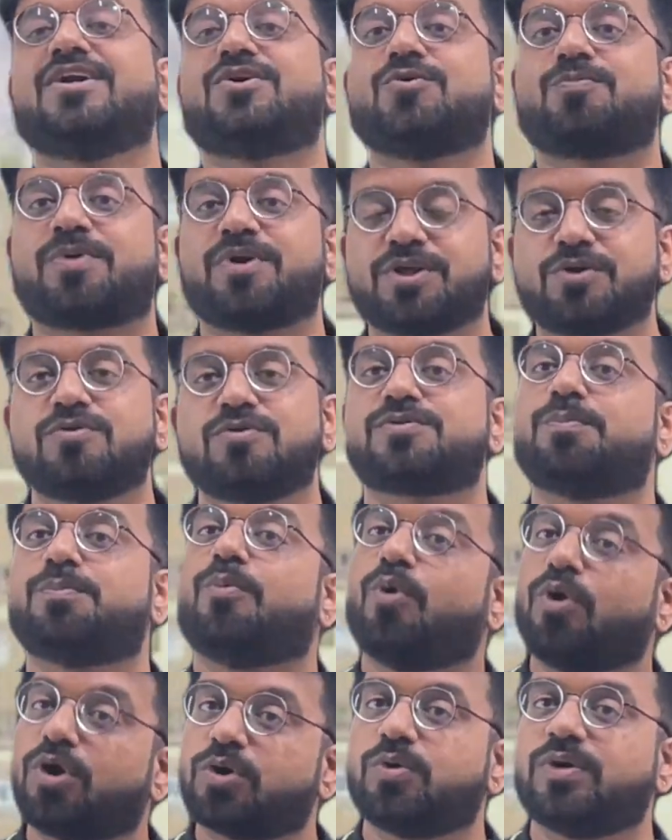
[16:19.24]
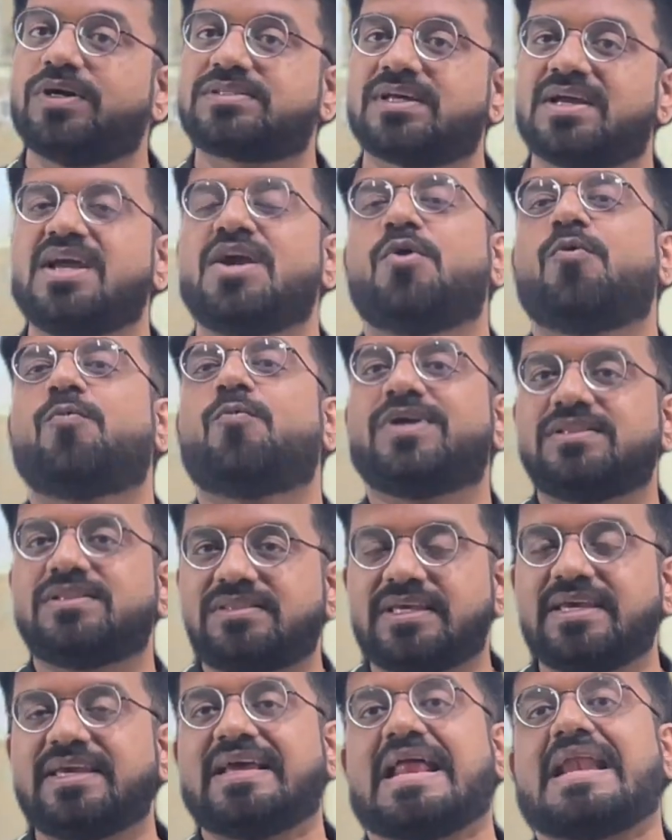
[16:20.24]
to produce more goods with
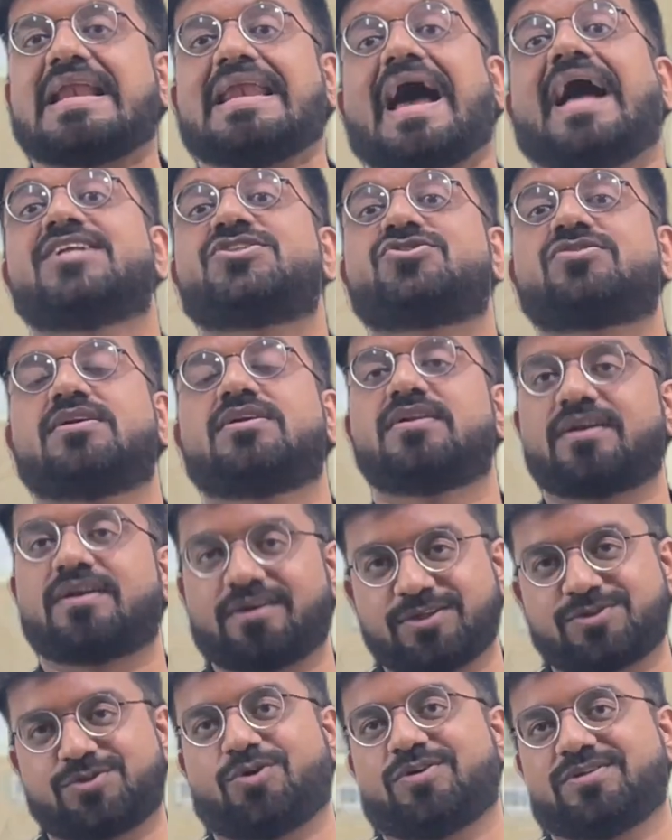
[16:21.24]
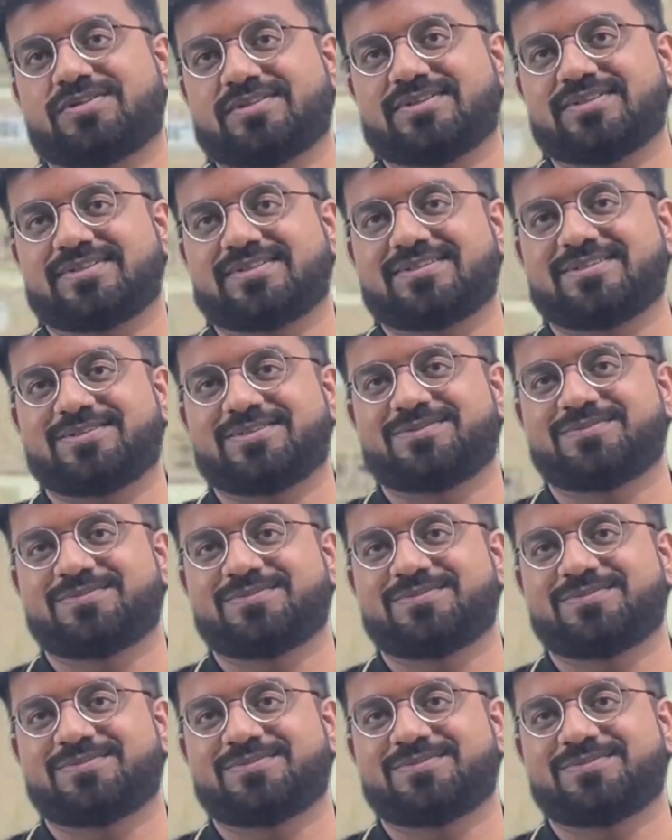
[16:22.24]
the natural resources.